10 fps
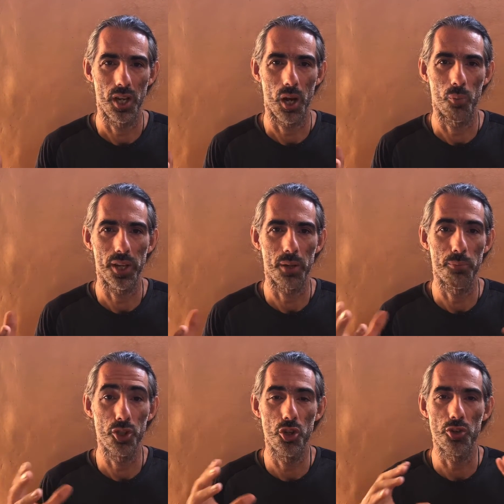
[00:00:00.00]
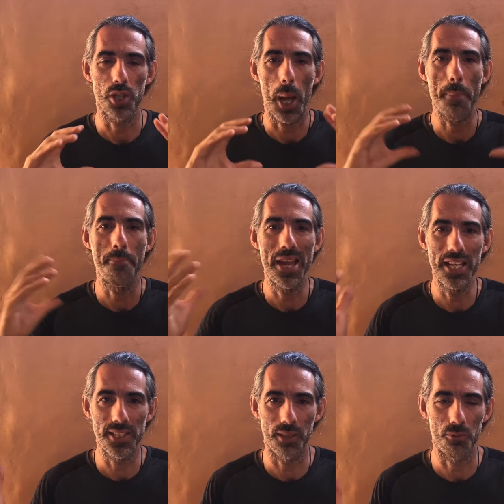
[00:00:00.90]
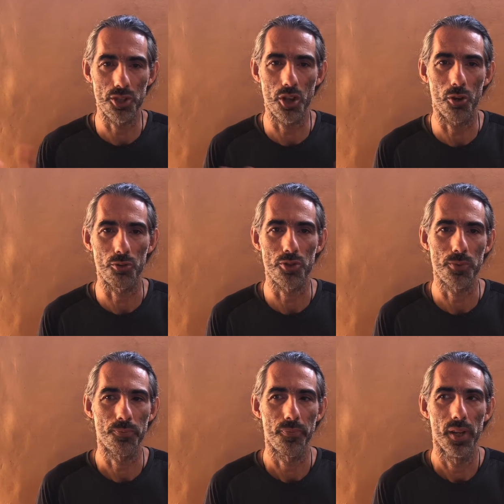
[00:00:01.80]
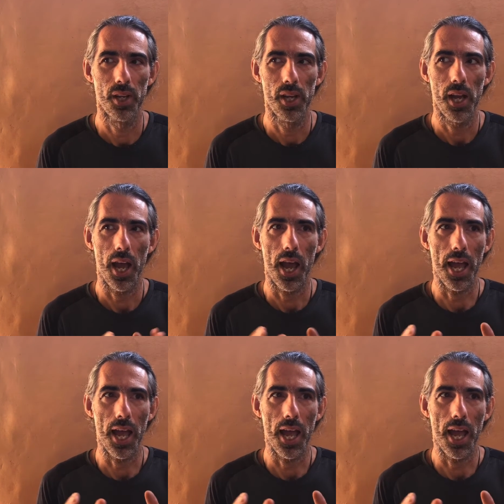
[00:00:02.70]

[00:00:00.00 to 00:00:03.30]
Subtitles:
and we can produce amazing results.